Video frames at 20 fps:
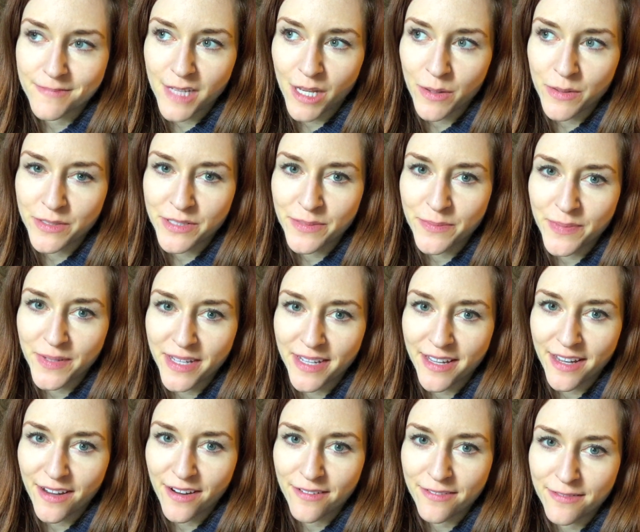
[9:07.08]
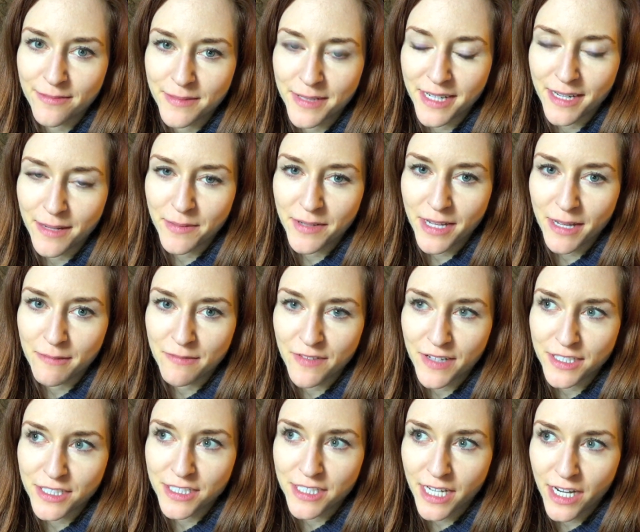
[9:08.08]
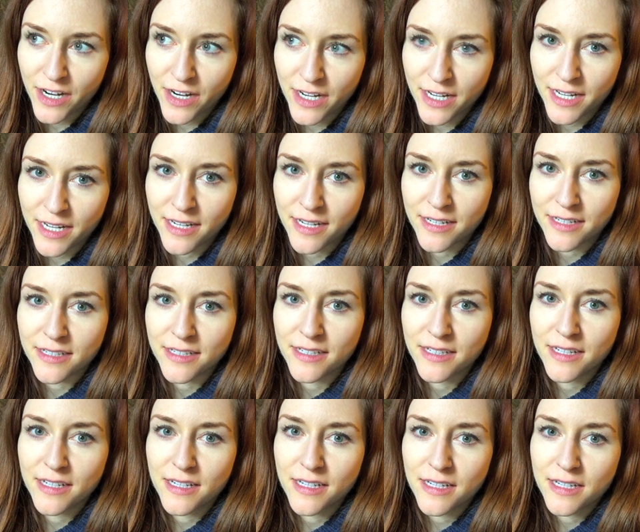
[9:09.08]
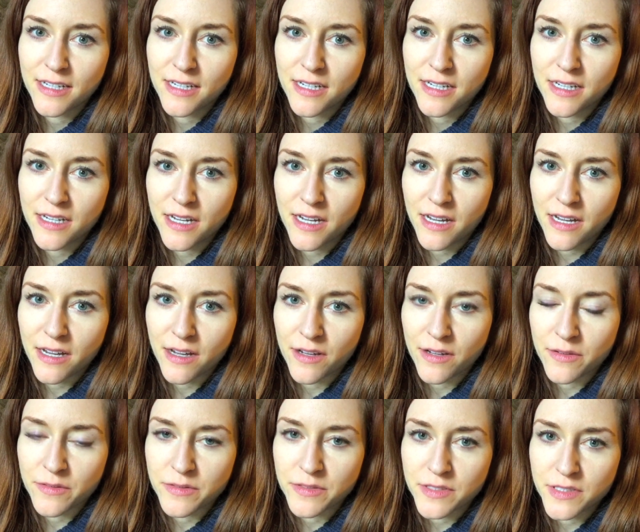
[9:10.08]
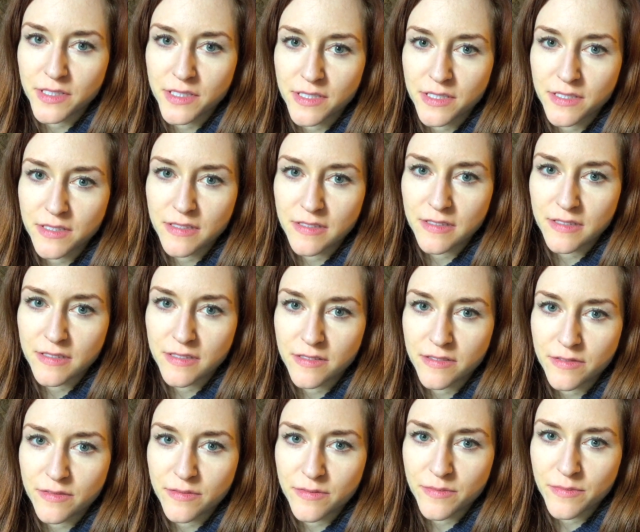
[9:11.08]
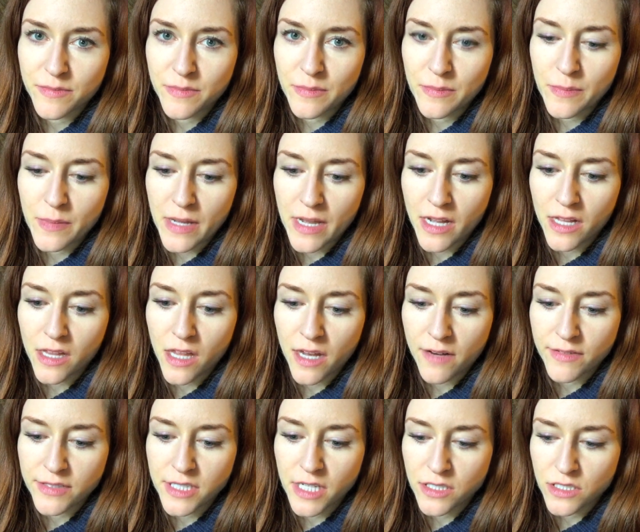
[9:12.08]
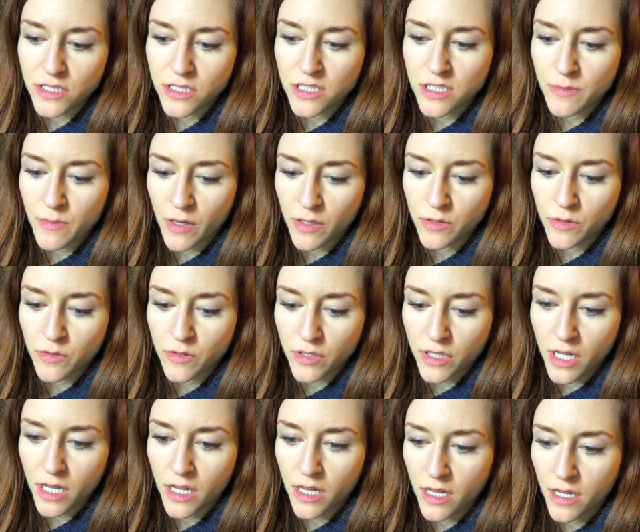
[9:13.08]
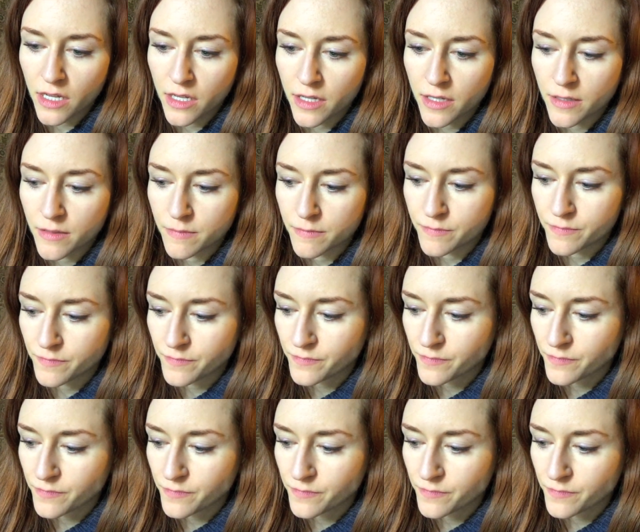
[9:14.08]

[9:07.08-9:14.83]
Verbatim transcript: that was a big year for me. I became a vegetarian. I was paying a lot of attention to Martin Luther King, and